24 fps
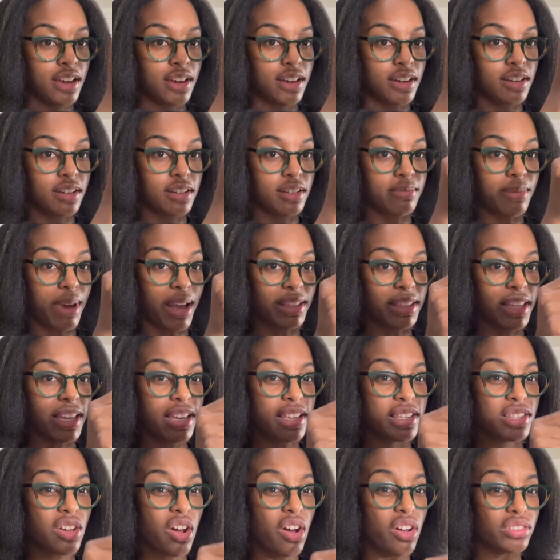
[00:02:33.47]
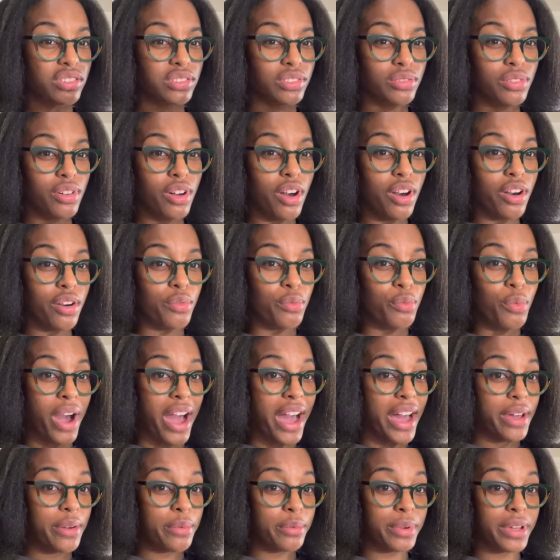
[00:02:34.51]
Um, I think it's also called
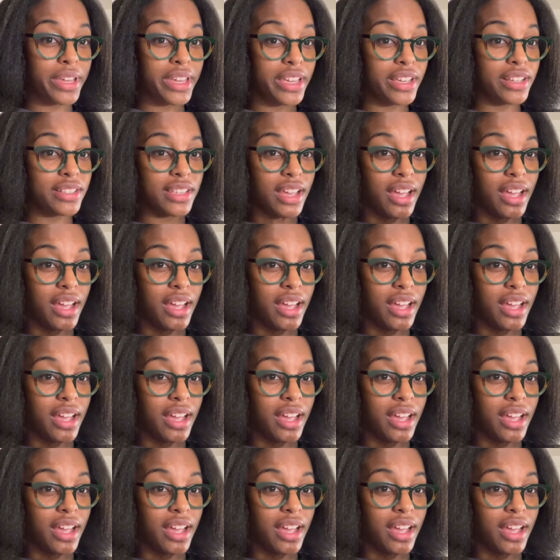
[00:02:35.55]
Y Wigs.